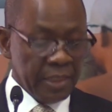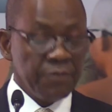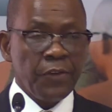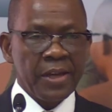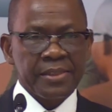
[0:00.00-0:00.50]

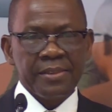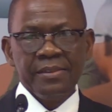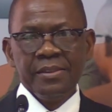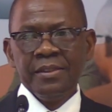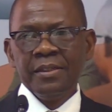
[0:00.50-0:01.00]
In fact,
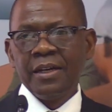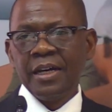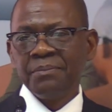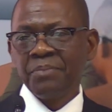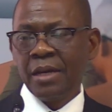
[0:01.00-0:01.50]

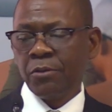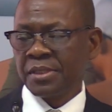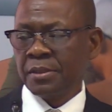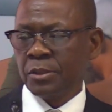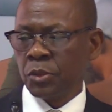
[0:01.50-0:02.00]
I
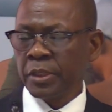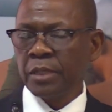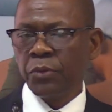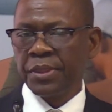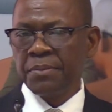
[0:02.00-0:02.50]
was
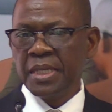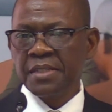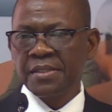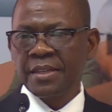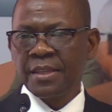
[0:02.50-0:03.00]
joking with the
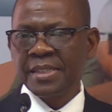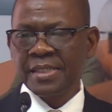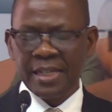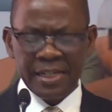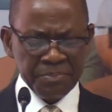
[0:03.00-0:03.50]
minister
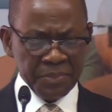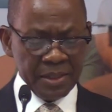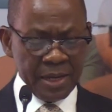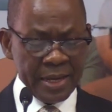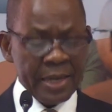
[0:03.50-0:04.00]
that
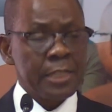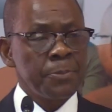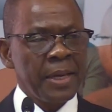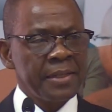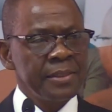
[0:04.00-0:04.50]

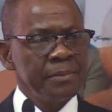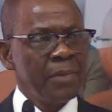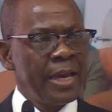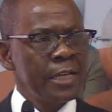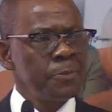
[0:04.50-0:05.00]

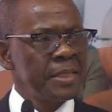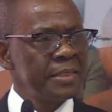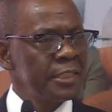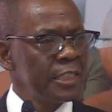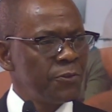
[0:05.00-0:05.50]
my
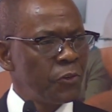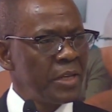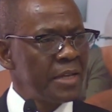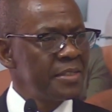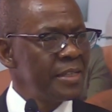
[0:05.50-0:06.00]
expectations for
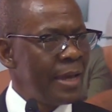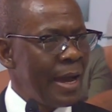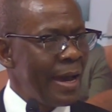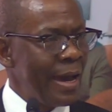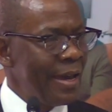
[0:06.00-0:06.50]
next year
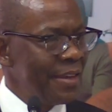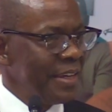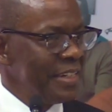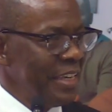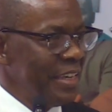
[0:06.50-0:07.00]
are higher
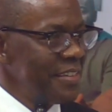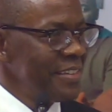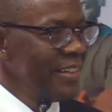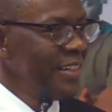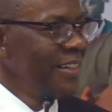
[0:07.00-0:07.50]
than
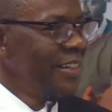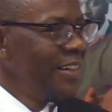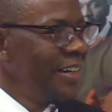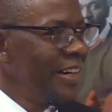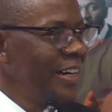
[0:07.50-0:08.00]
his,
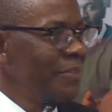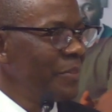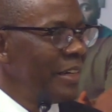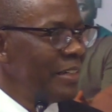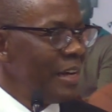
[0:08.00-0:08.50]

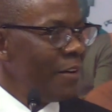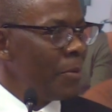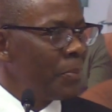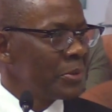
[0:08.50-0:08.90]
and our